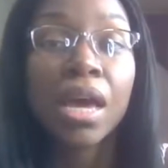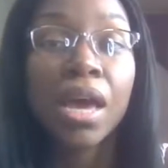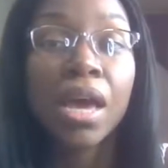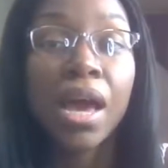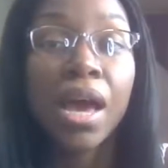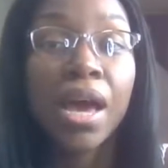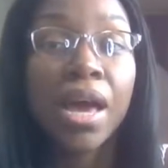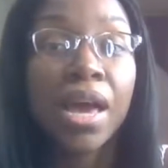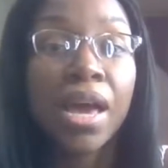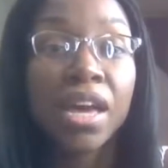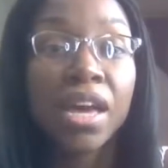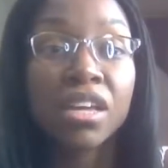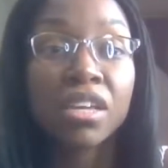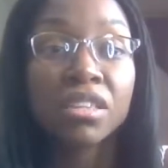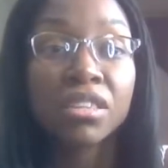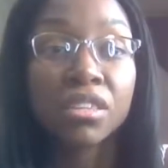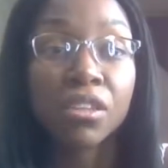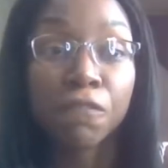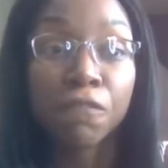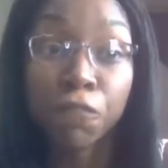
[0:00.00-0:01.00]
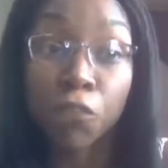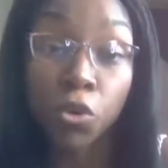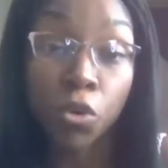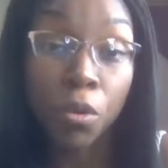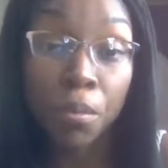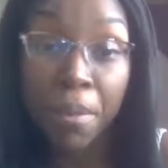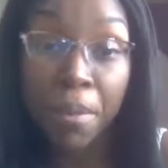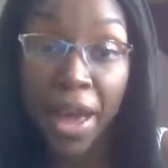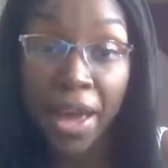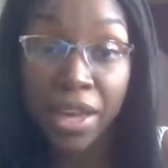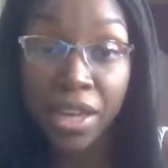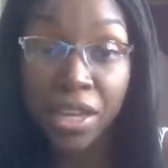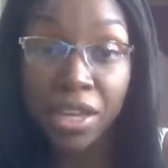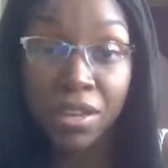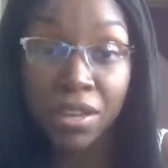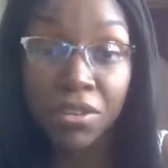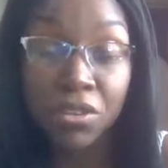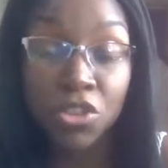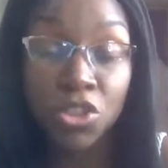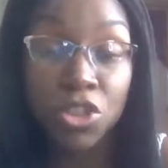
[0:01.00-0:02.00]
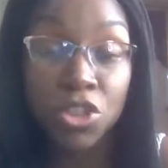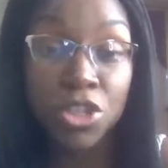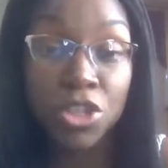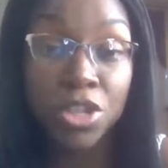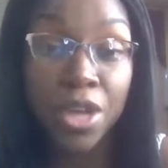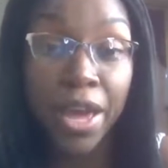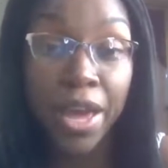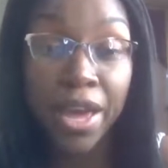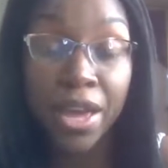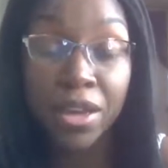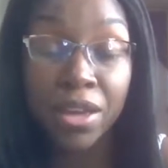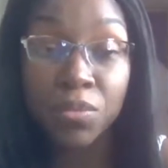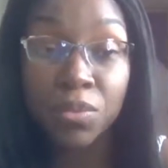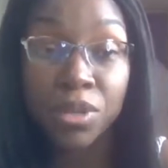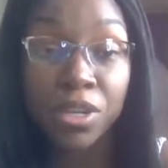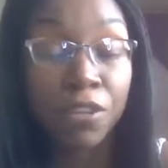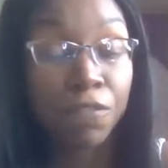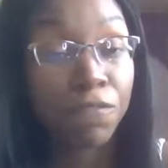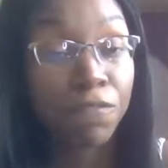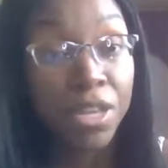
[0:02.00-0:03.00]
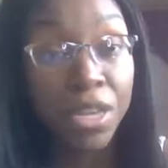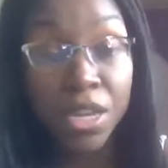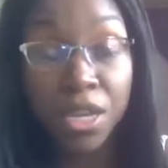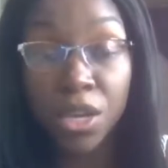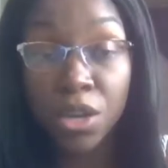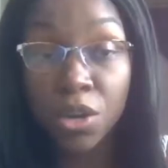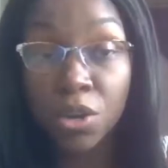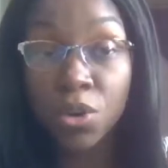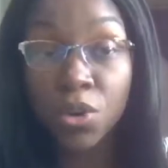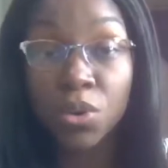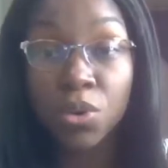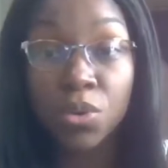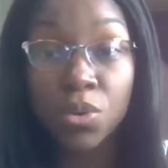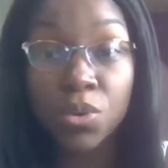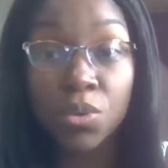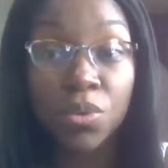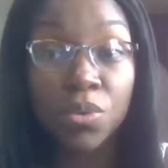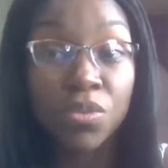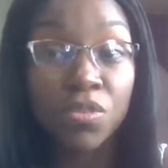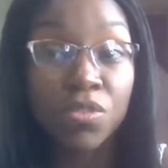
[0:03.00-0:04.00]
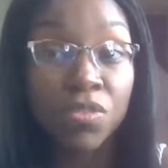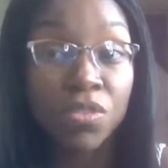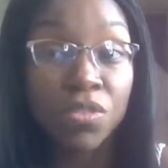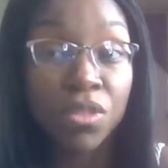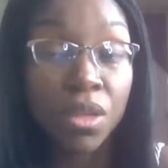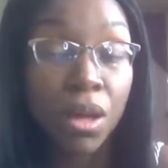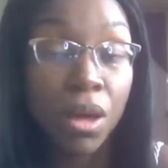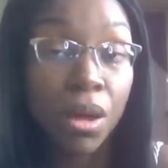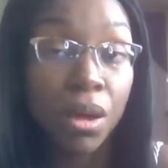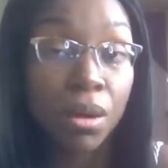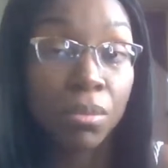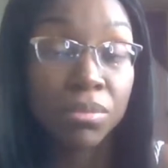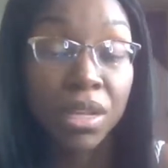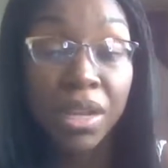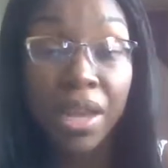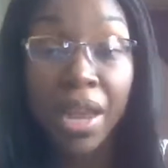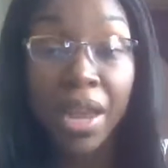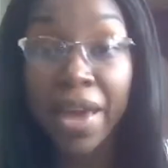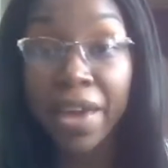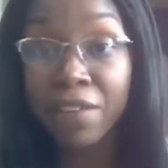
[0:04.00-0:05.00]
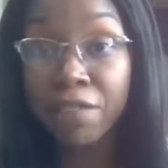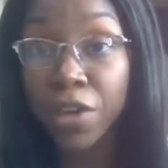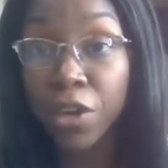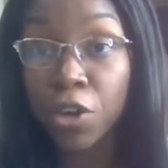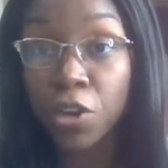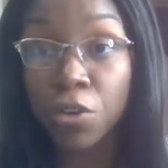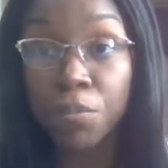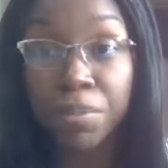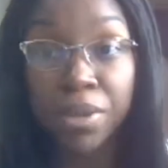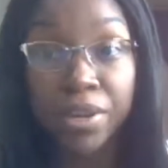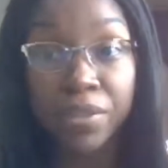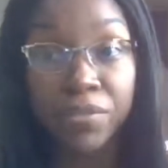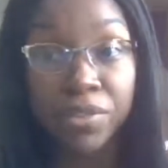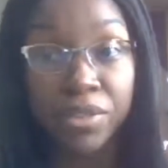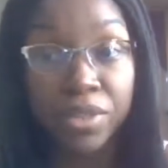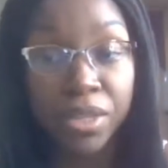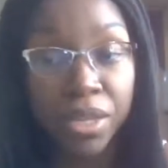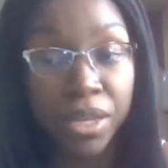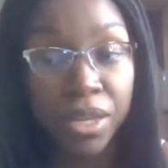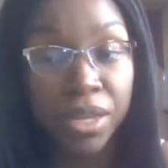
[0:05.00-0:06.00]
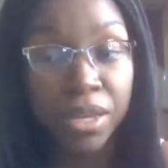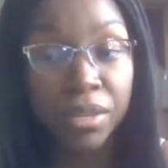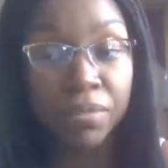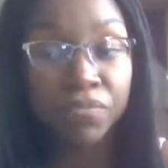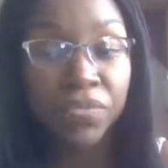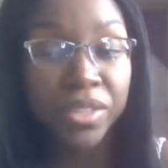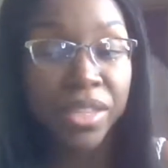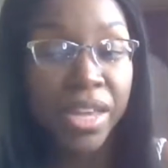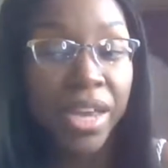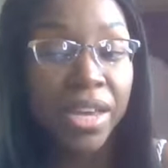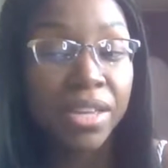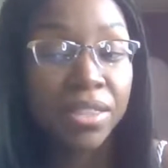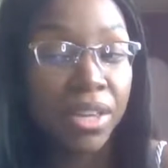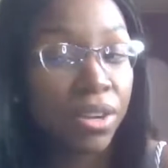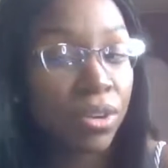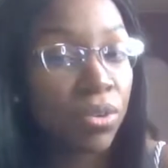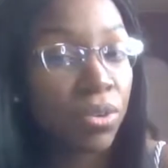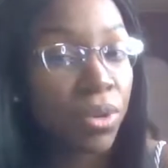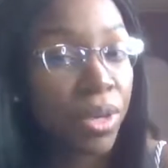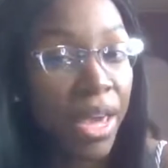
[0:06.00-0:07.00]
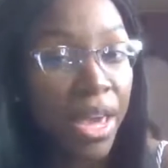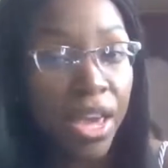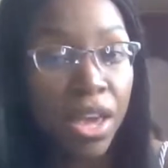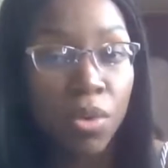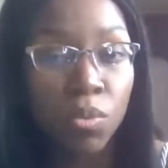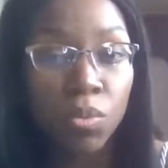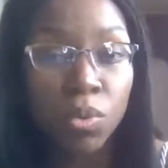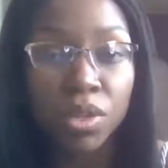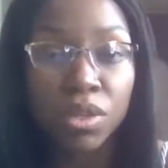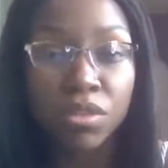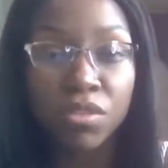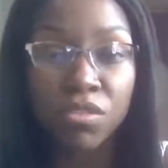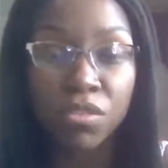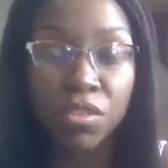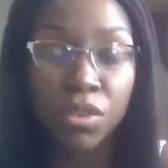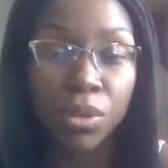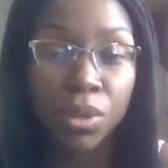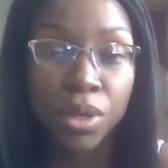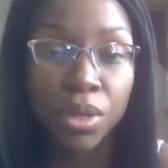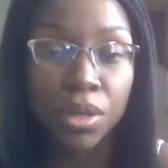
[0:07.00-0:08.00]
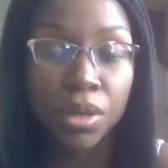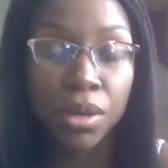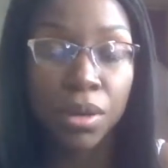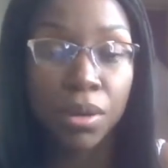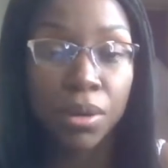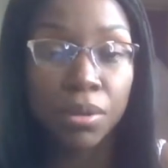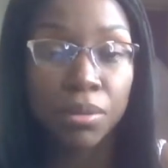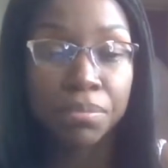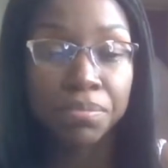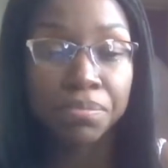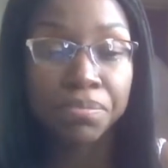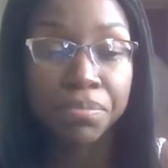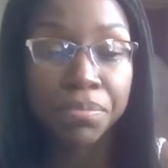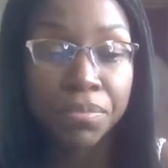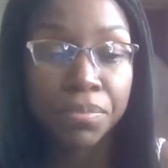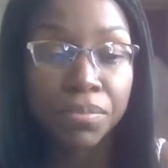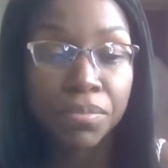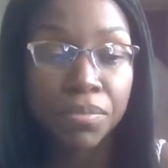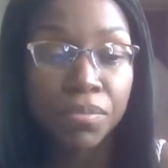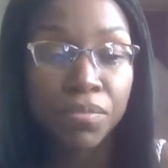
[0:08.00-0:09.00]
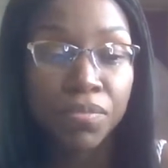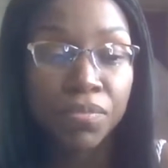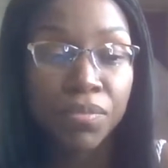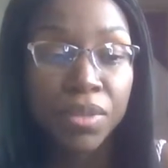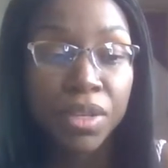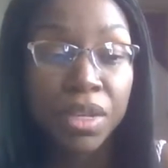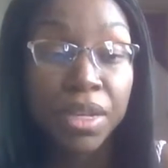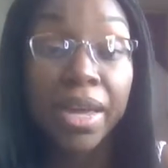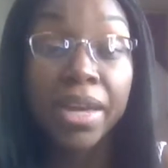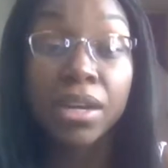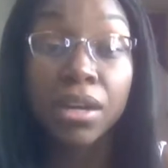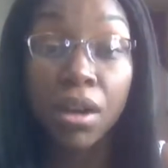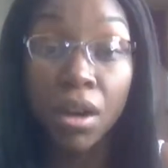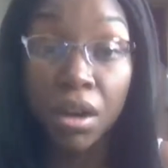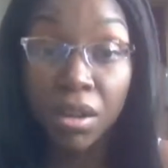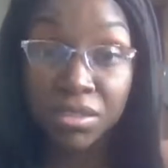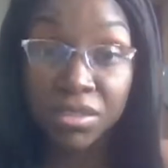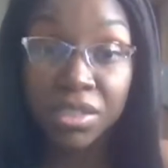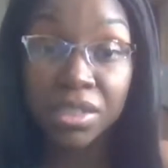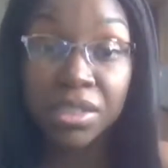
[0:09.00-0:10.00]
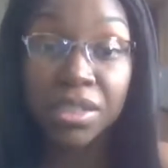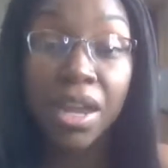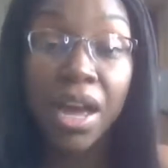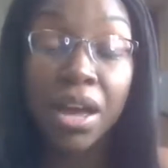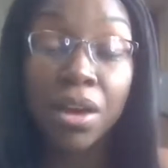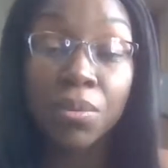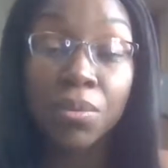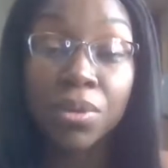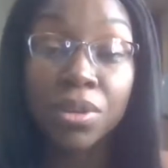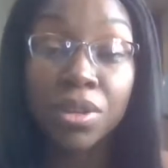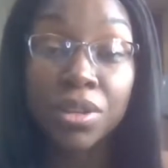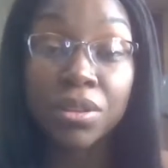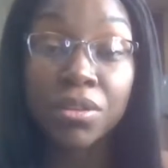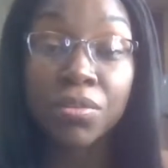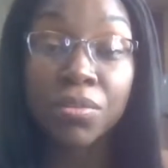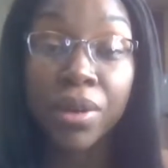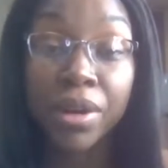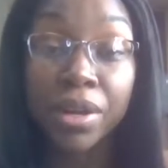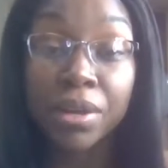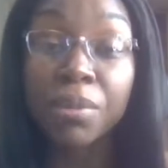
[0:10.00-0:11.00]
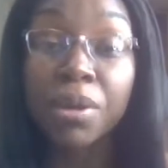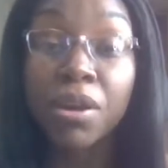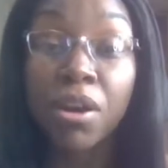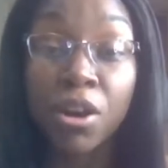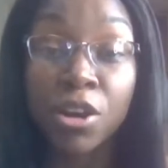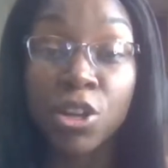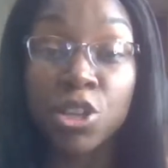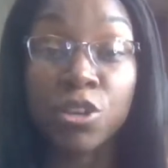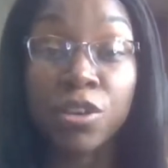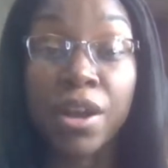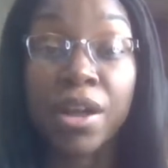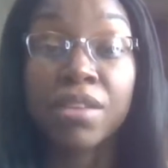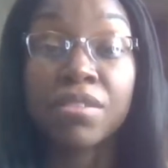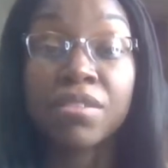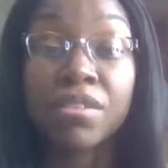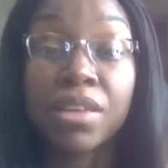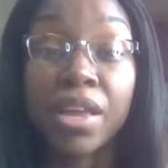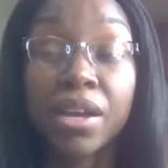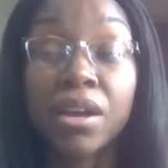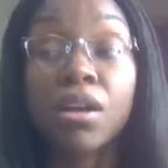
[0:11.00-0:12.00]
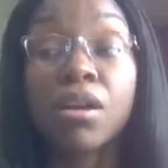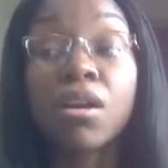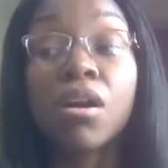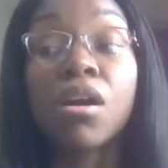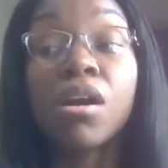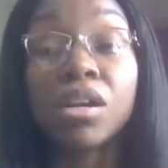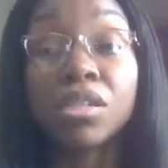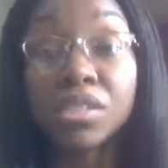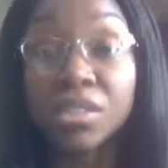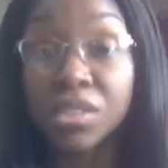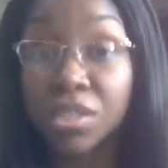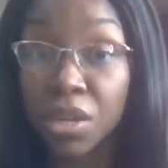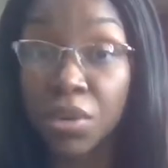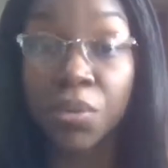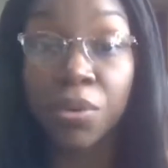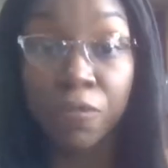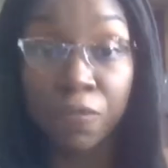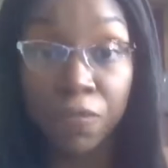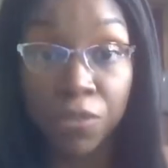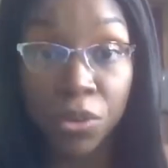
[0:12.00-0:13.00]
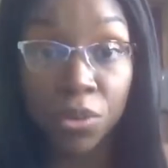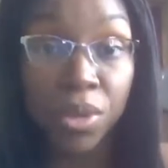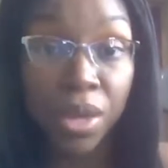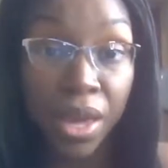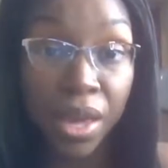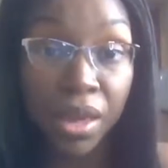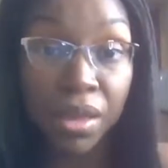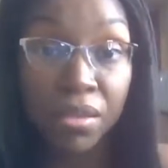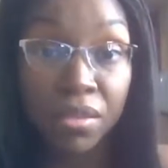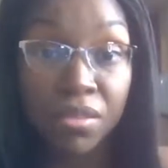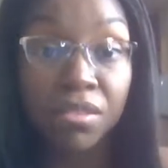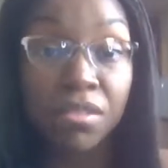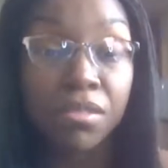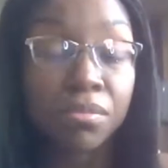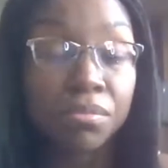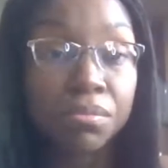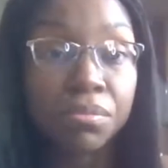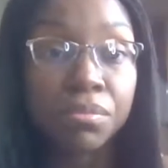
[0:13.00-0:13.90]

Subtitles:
I had the full package. I had with the videos, the live help and everything. Like they're okay with certain like content. I would recommend Archer as like a content review, yes.